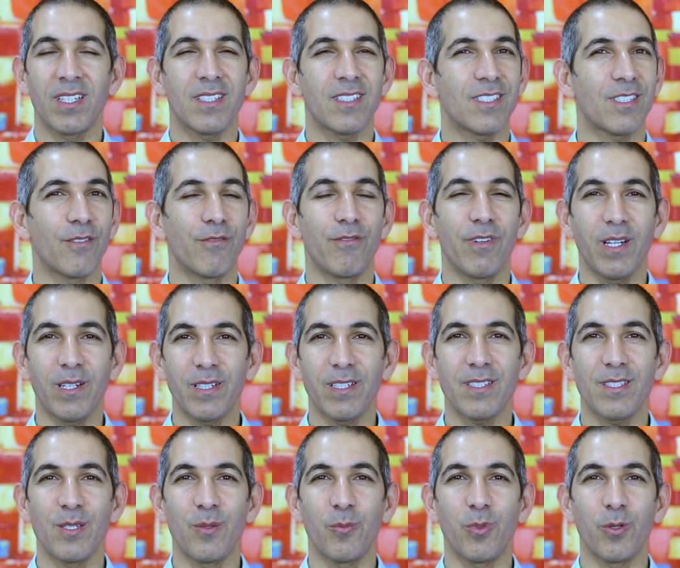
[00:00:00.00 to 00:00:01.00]
It's a very
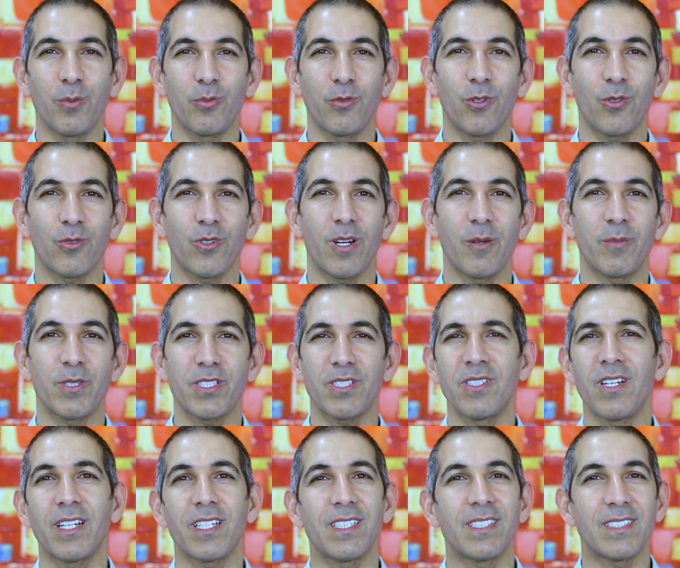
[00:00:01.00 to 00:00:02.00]
simple program. It's
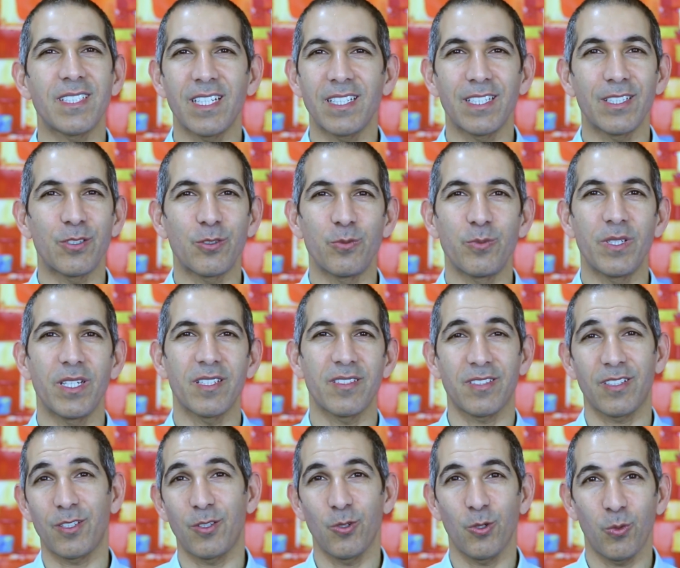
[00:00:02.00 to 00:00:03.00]
not intended to be a
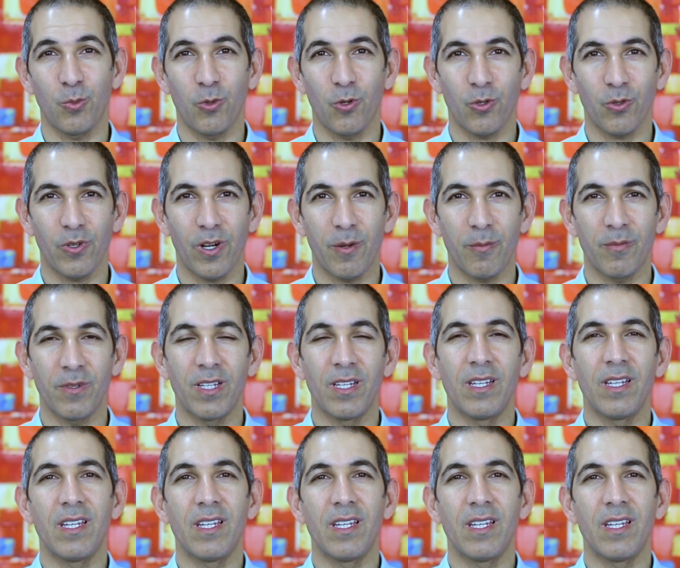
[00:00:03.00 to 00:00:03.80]
secure program.